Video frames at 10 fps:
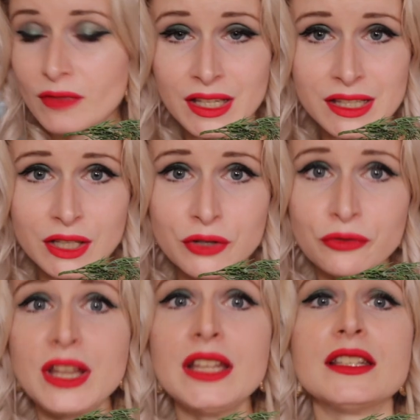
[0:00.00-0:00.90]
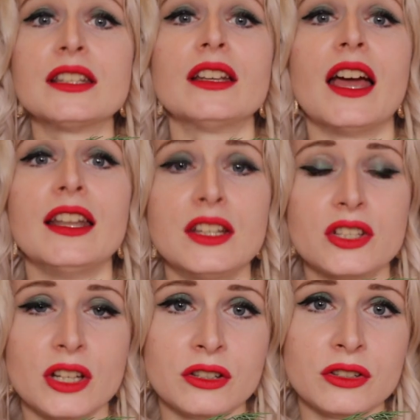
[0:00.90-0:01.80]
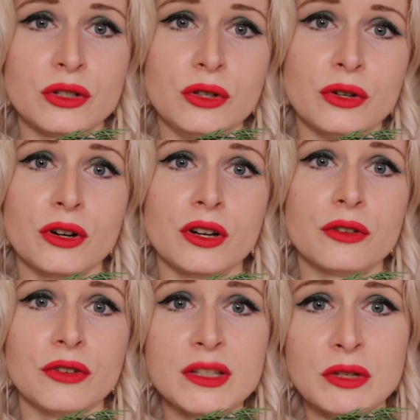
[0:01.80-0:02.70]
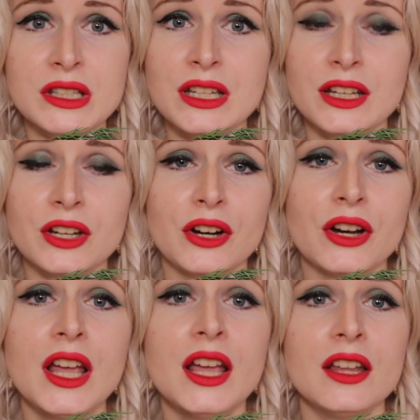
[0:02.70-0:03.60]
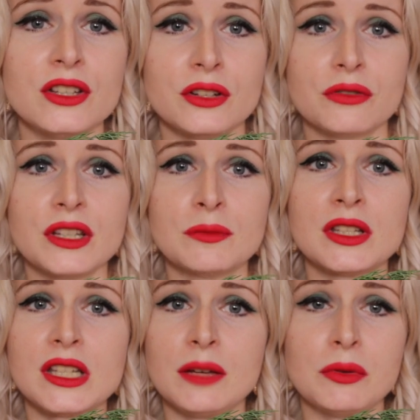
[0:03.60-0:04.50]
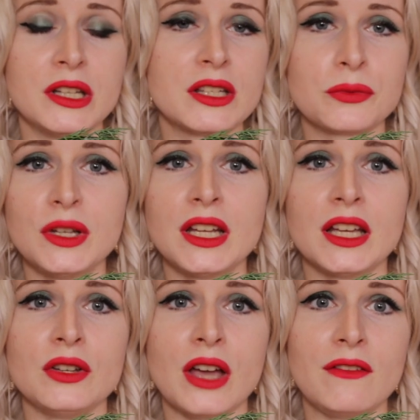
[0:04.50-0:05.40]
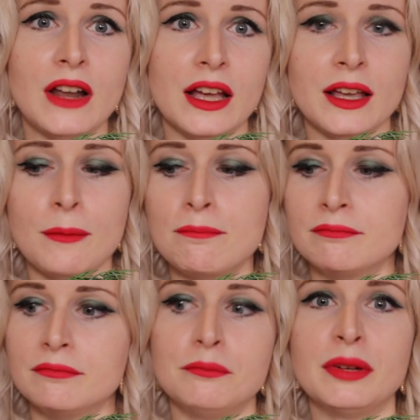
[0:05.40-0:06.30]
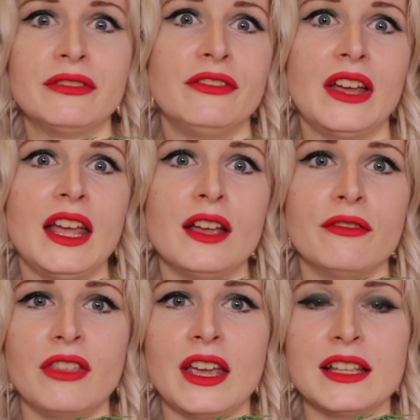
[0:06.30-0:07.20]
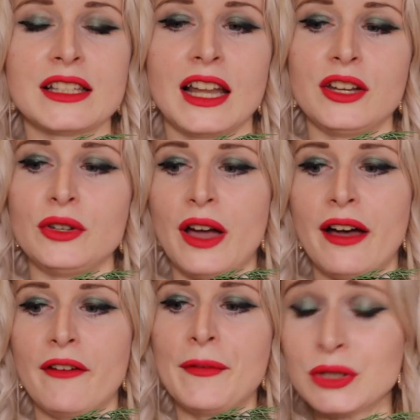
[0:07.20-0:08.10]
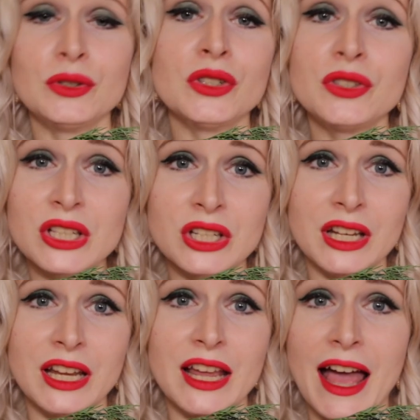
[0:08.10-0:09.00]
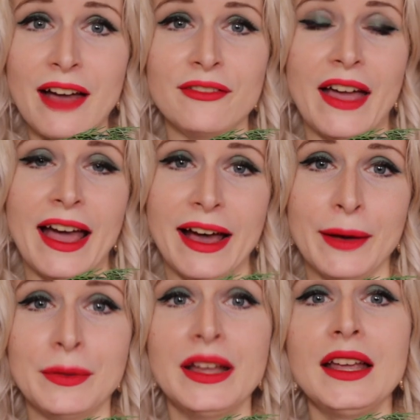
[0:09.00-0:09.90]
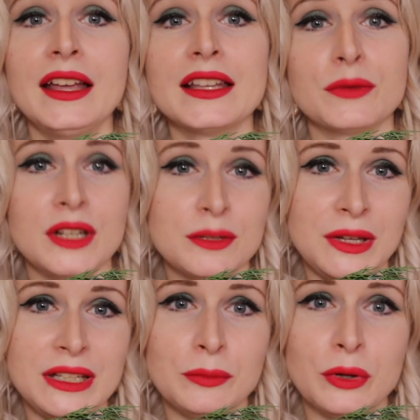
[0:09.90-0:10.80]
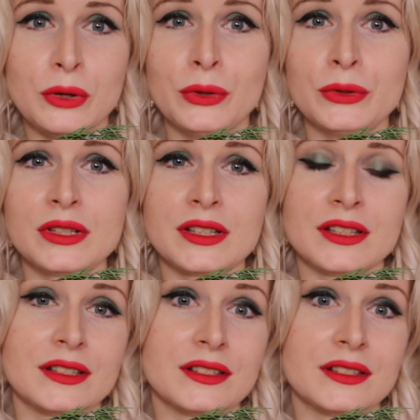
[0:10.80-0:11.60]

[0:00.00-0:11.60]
It's a great addition to your Christmas dinner, to your Christmas table in Sweden. You have like a buffet of things like you have, you traditionally have ham, Swedish meatballs,